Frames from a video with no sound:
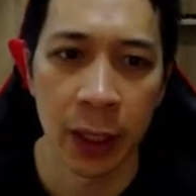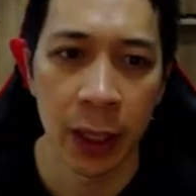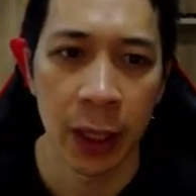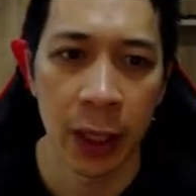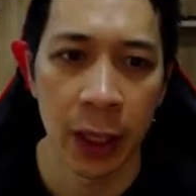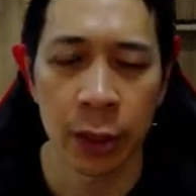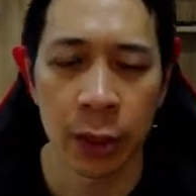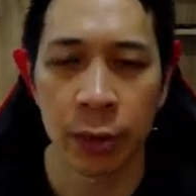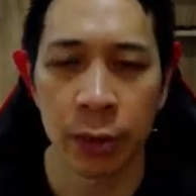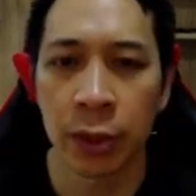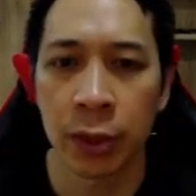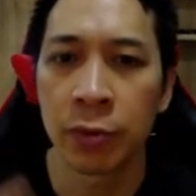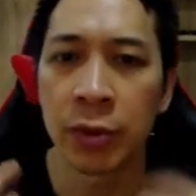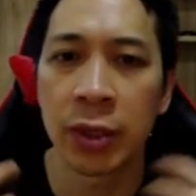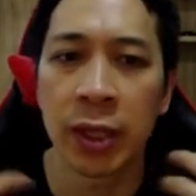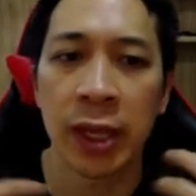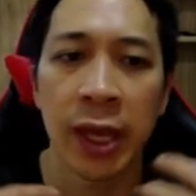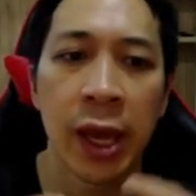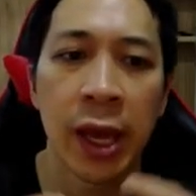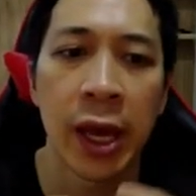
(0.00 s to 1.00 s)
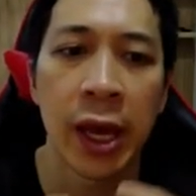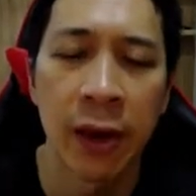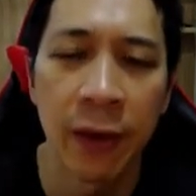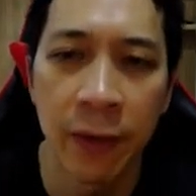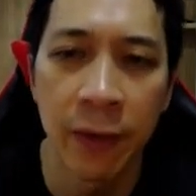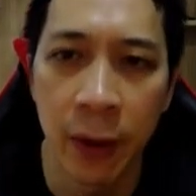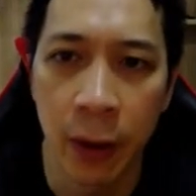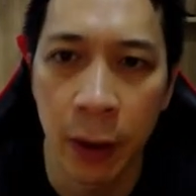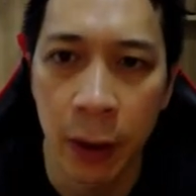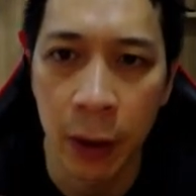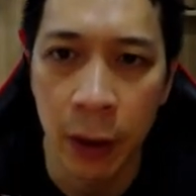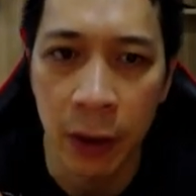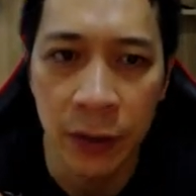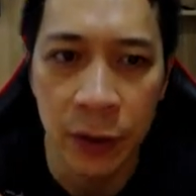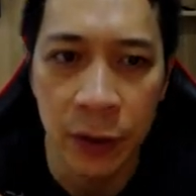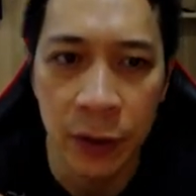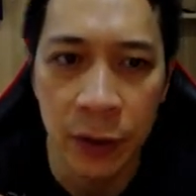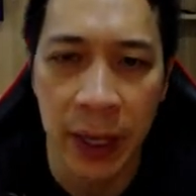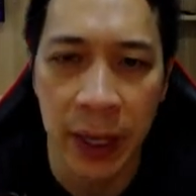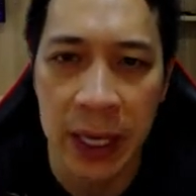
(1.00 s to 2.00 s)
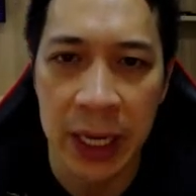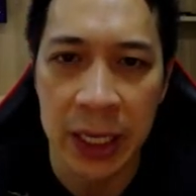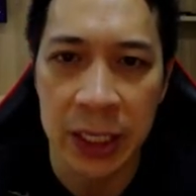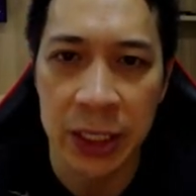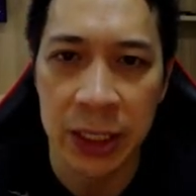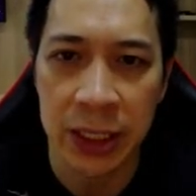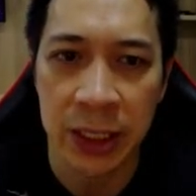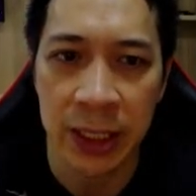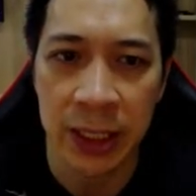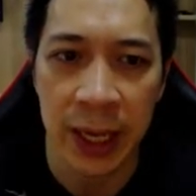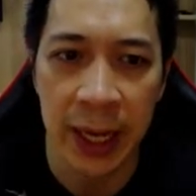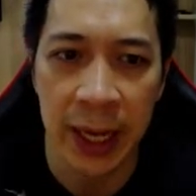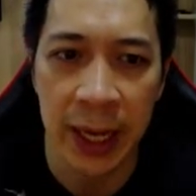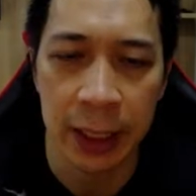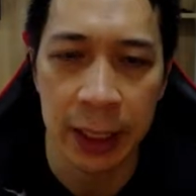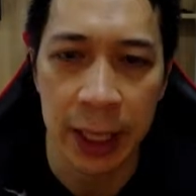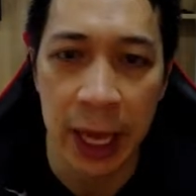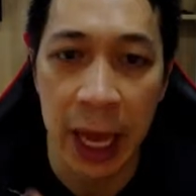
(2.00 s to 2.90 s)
And you want to really have all of your pages that